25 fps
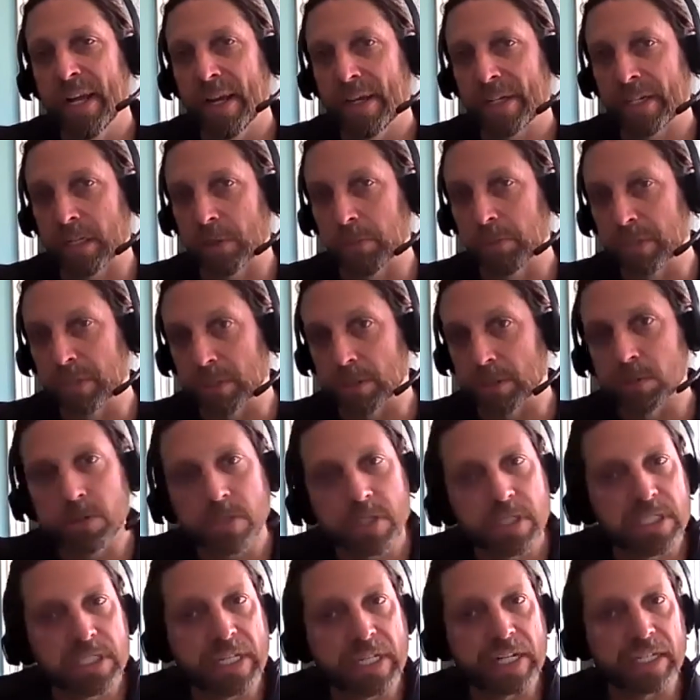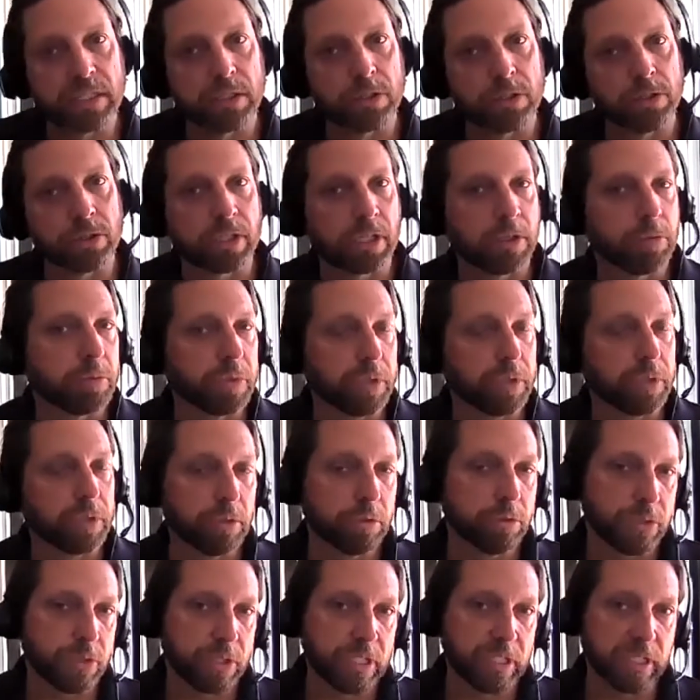Can we use the data, or can we
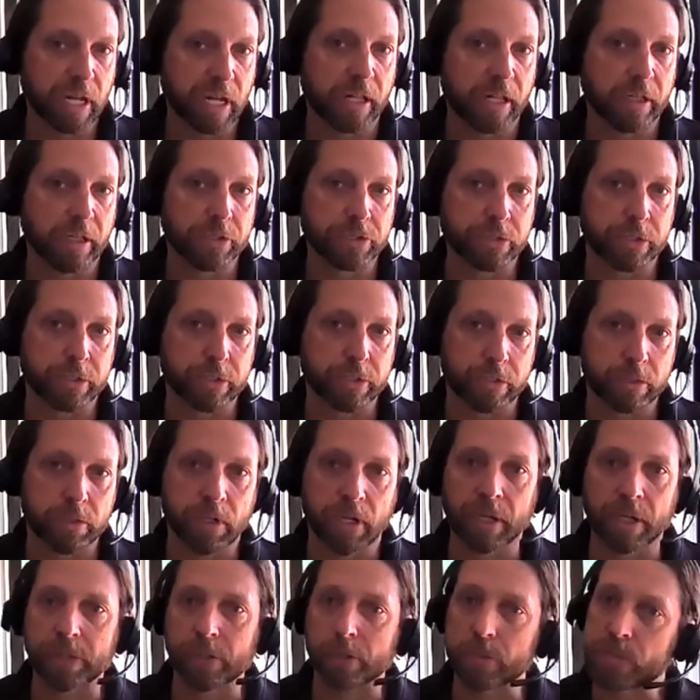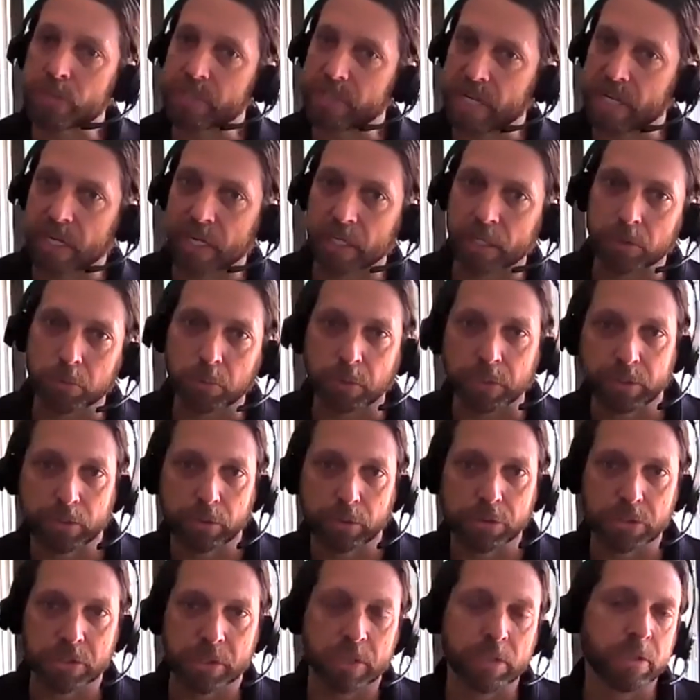use the analysis to understand what
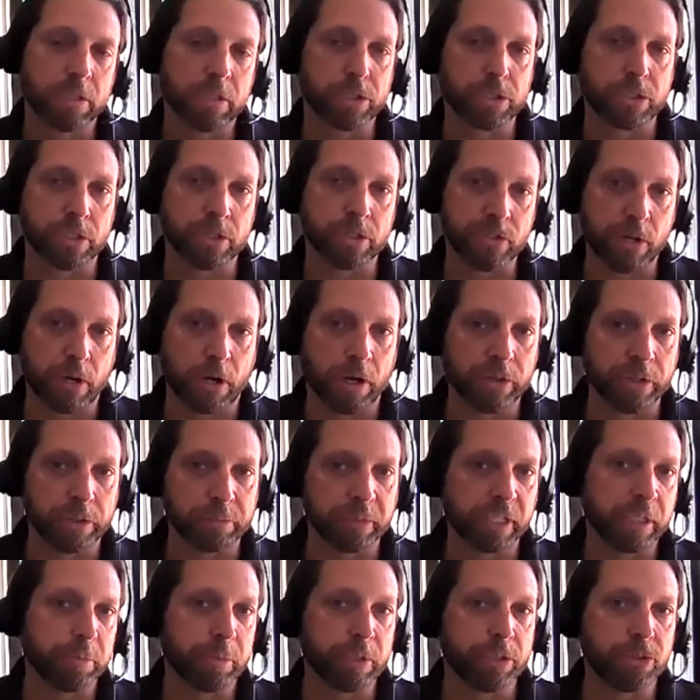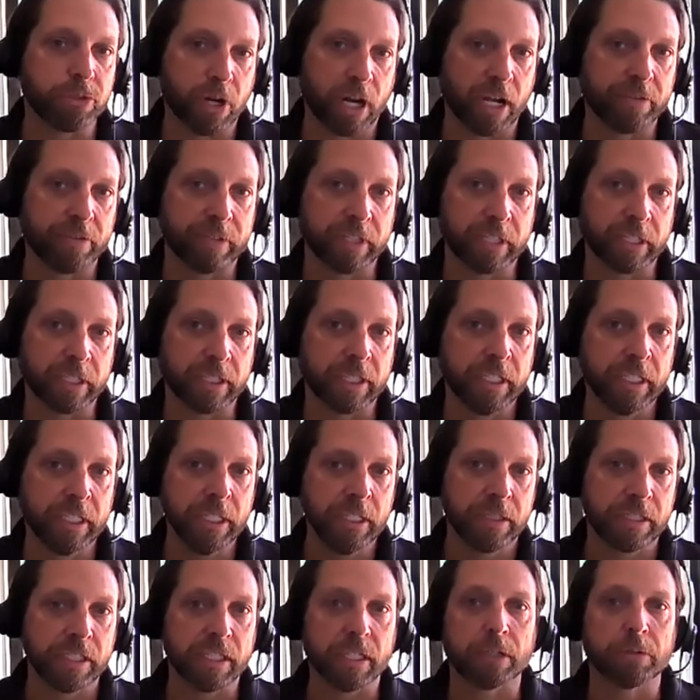those conditions are that might be driving
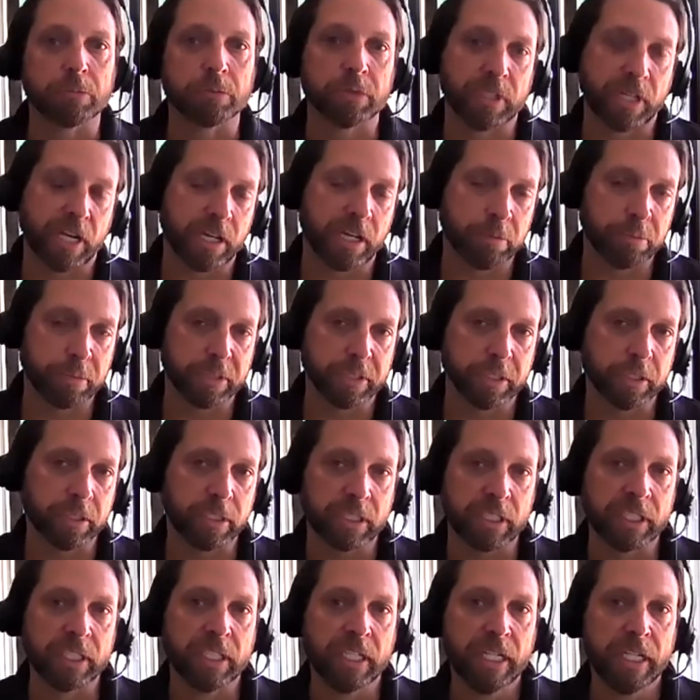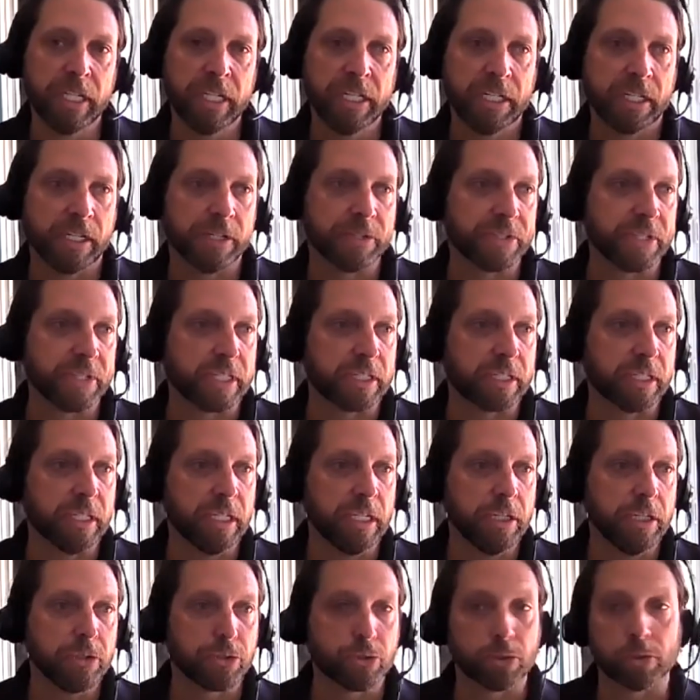the unreliability? Is it
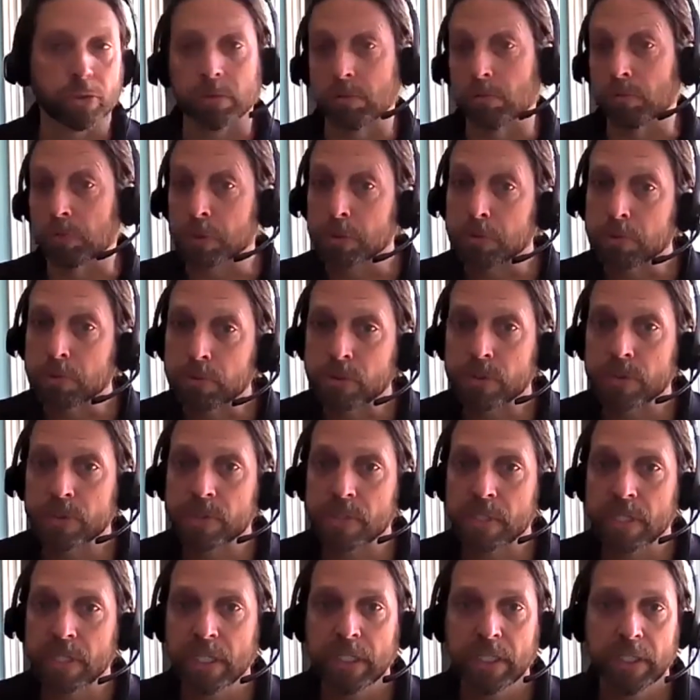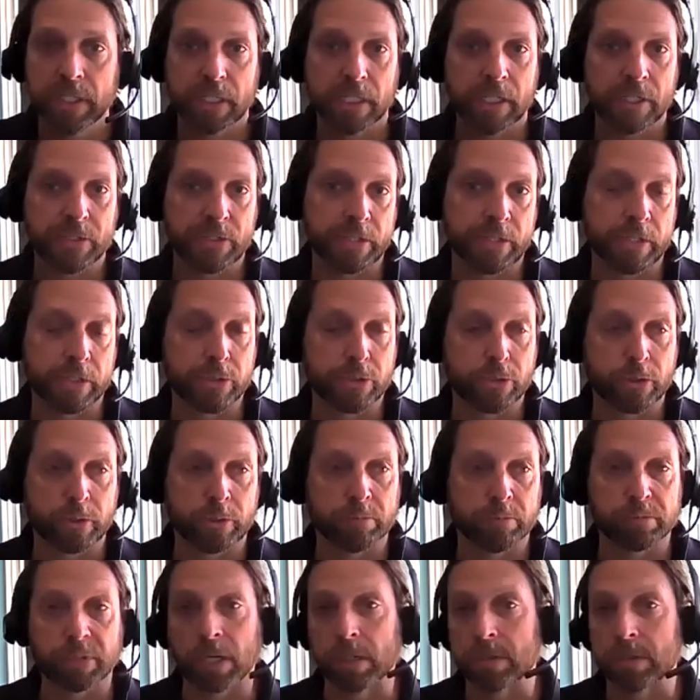certain routes? Is it
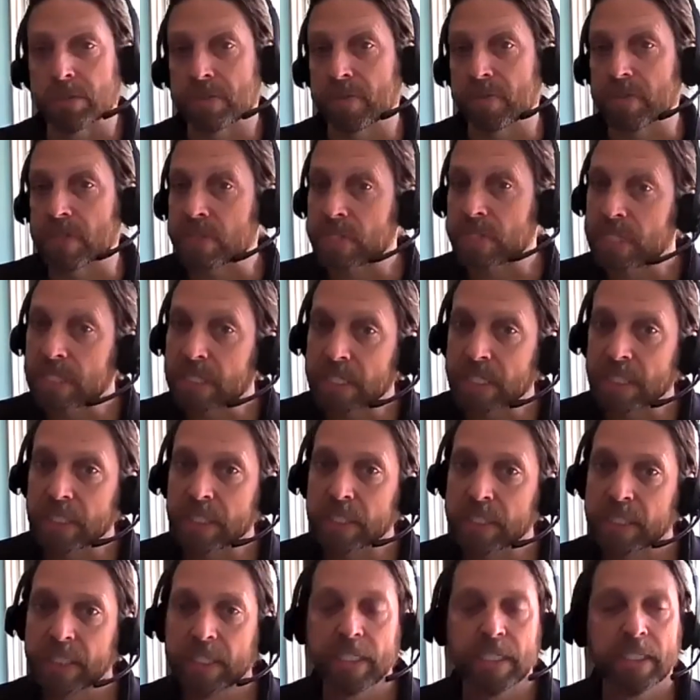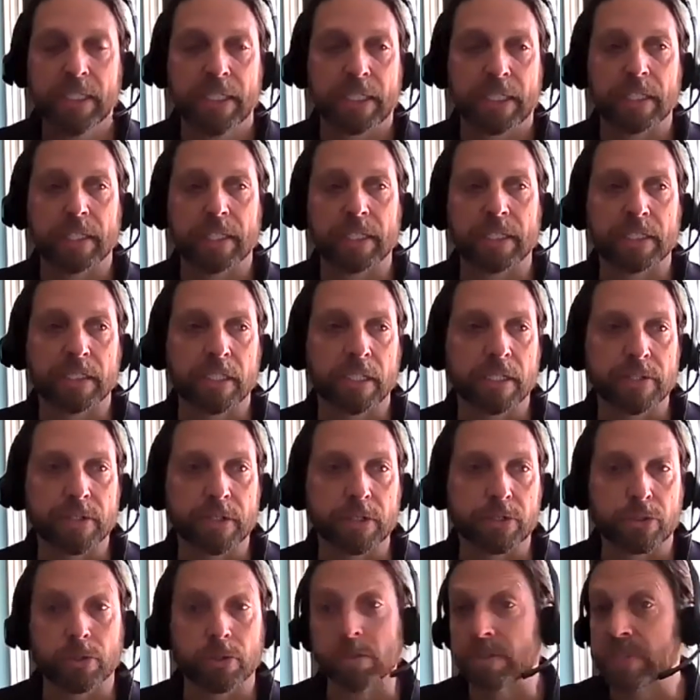certain parts of the city? Is it
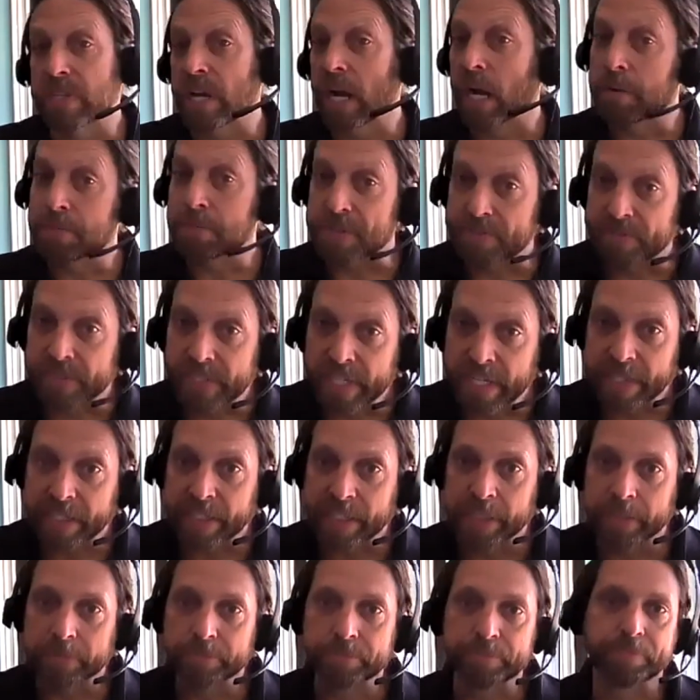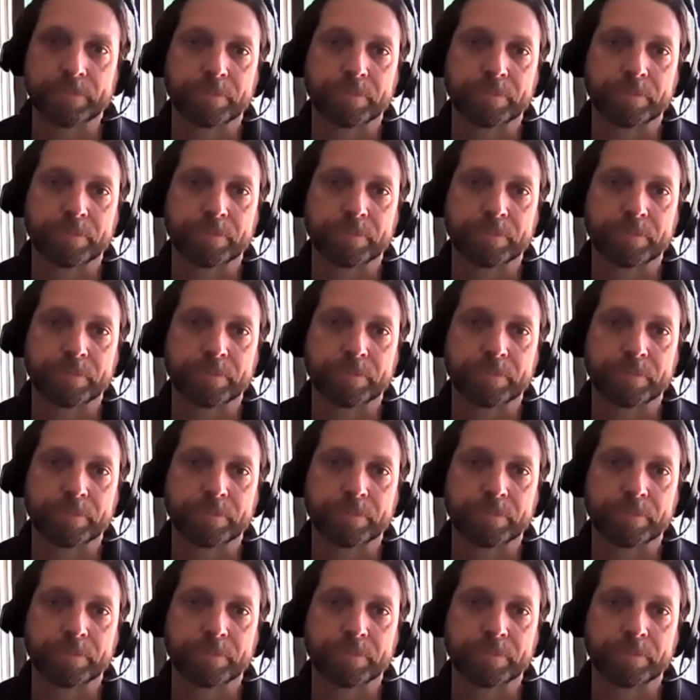certain times of day?